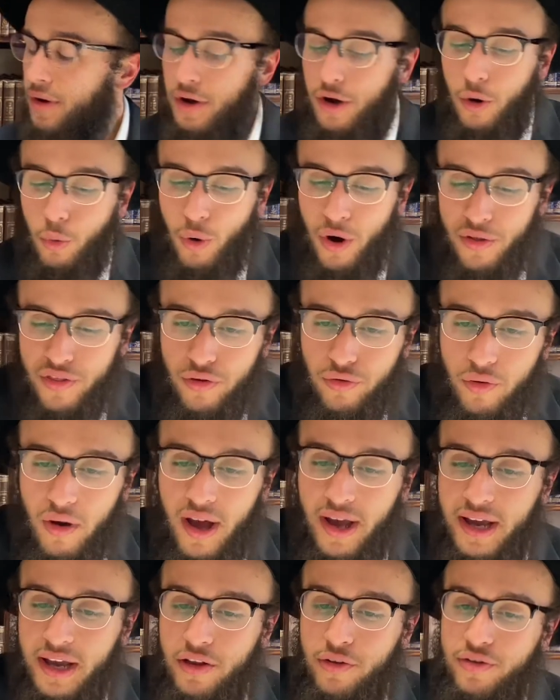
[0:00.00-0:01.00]
Where the Zohar
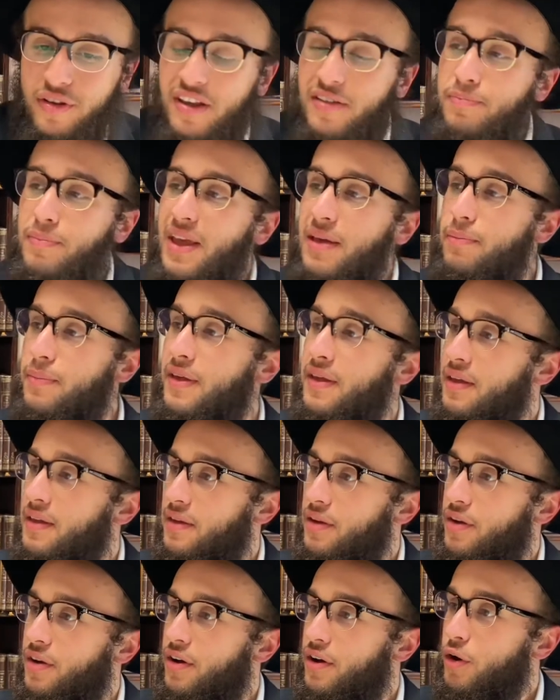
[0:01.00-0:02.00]
says, maybe
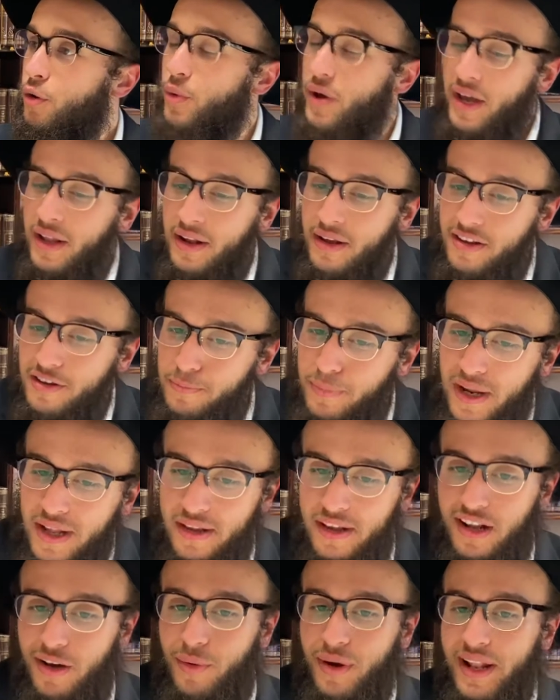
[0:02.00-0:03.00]
we can explain it in
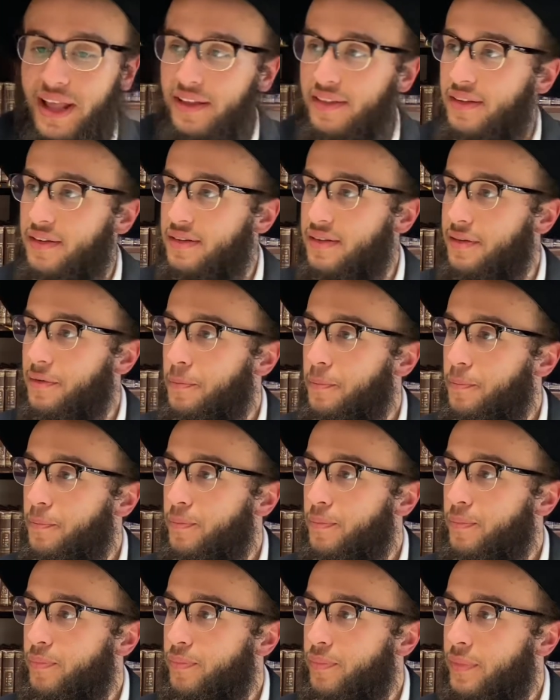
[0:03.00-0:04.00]
a way like this.
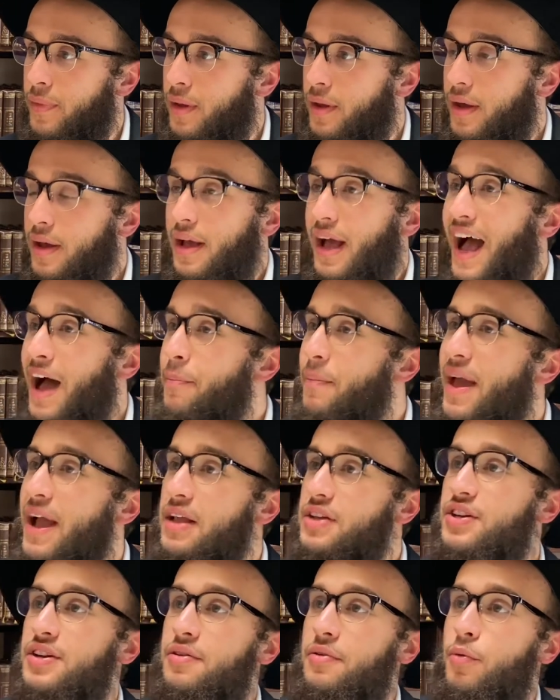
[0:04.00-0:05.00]

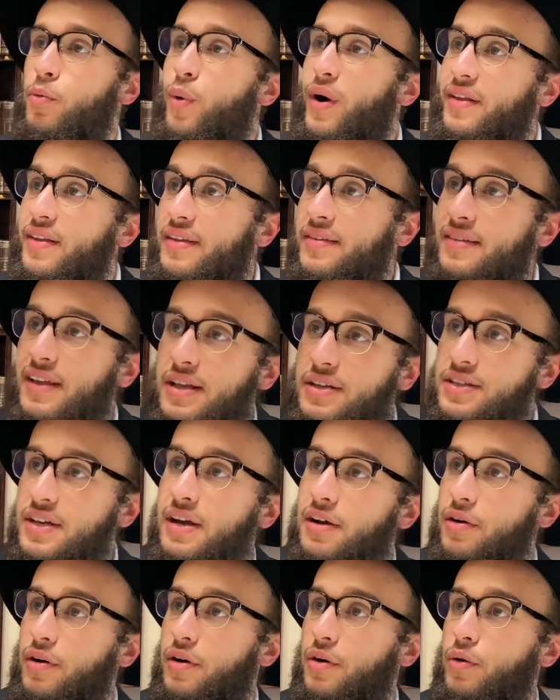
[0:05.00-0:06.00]
Imagine what teaching
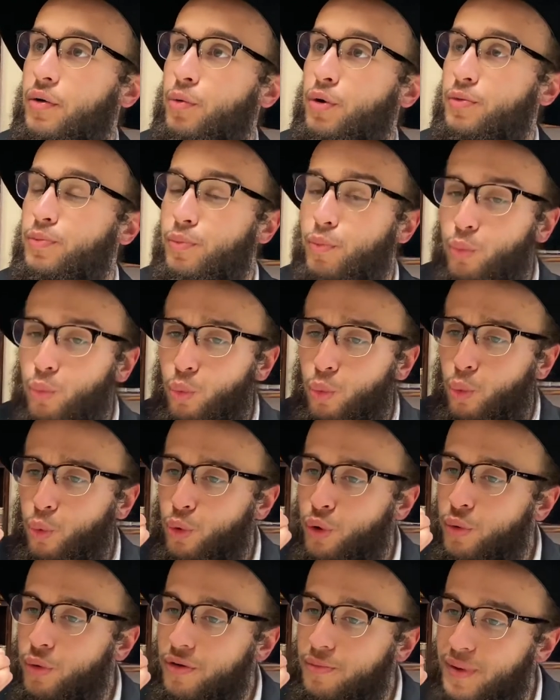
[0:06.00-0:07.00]
would, we
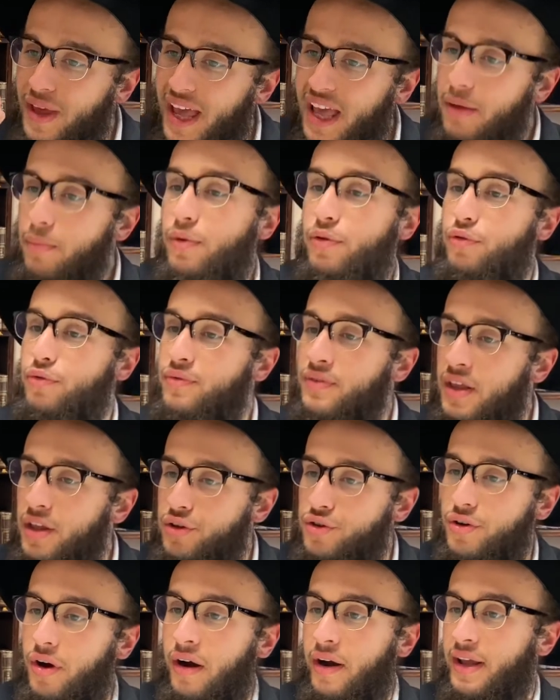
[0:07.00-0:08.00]
would be able to teach
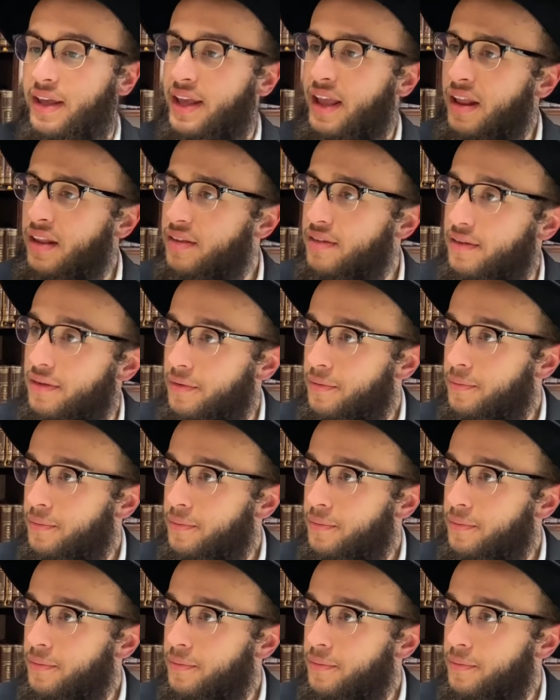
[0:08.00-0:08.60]
our kids